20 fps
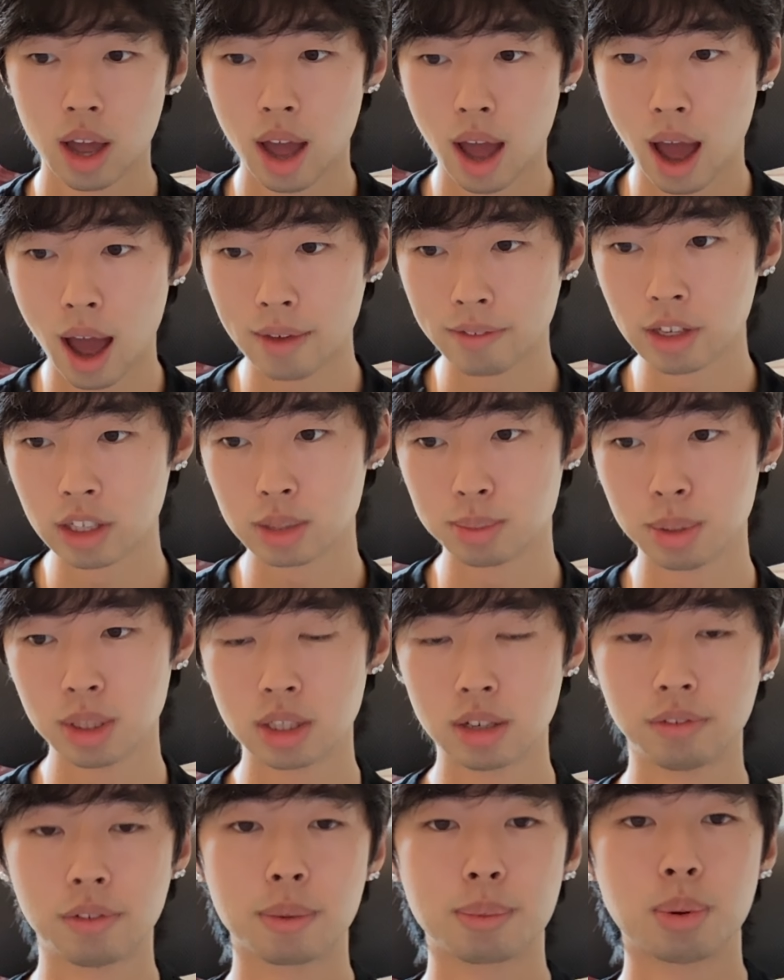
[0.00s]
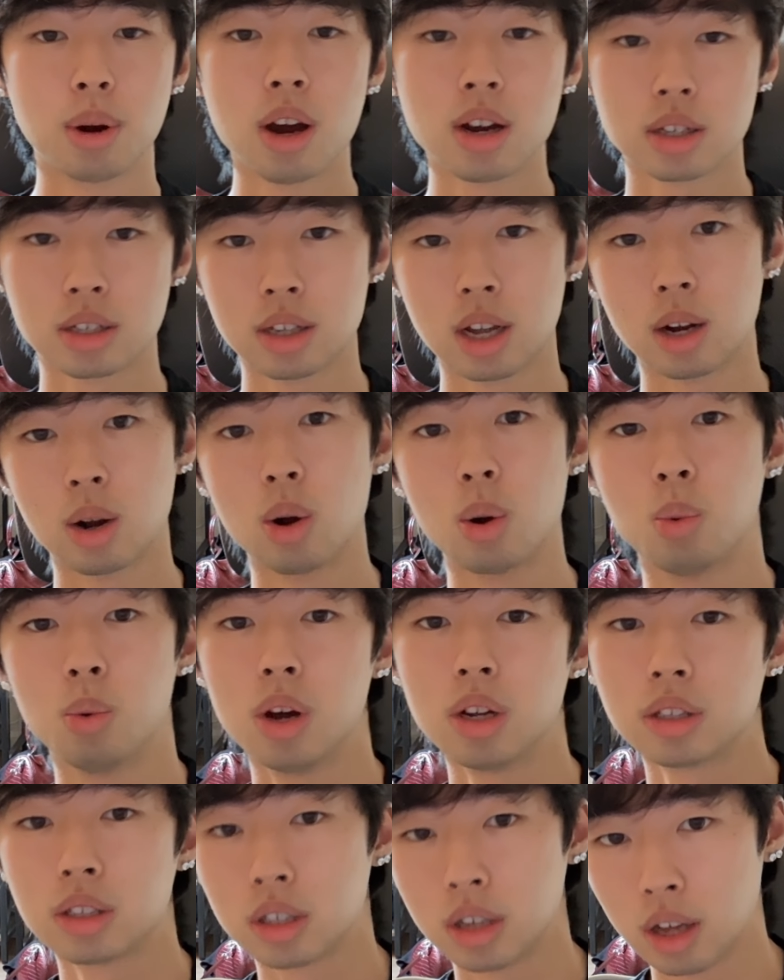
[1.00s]
Having specific products that go
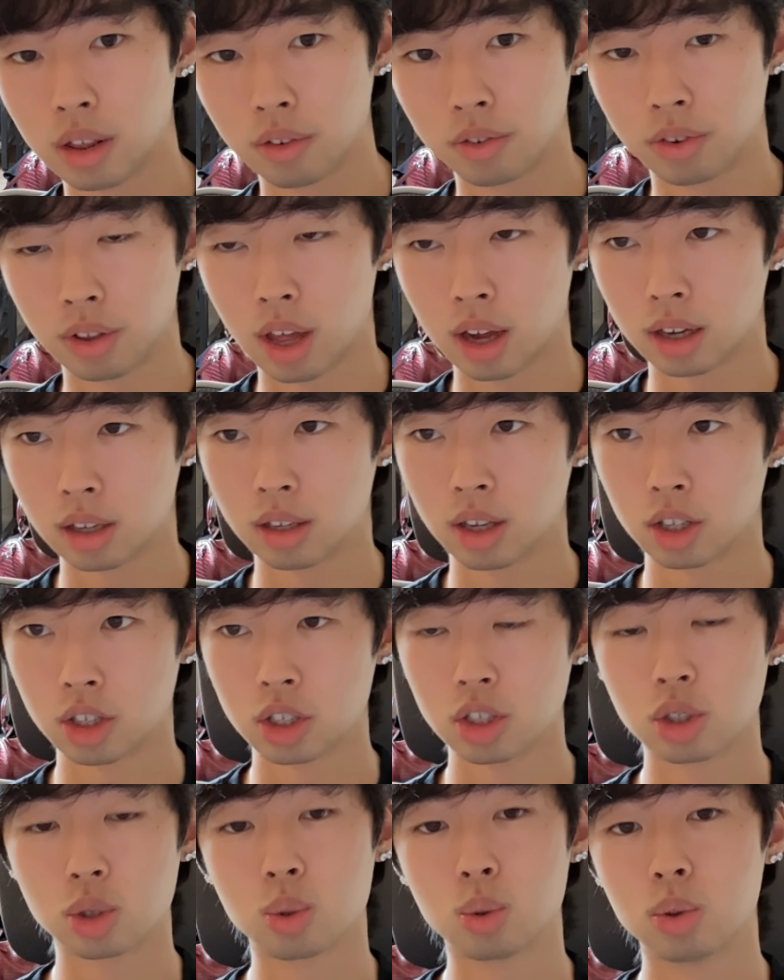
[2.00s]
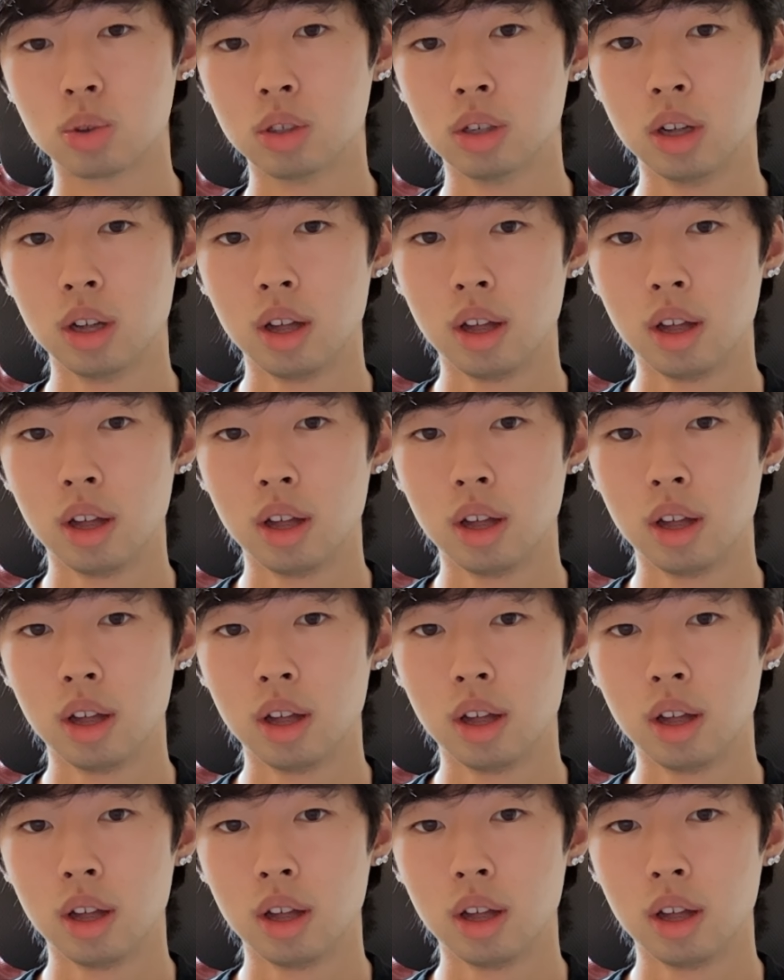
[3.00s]
well together for that collection is cool.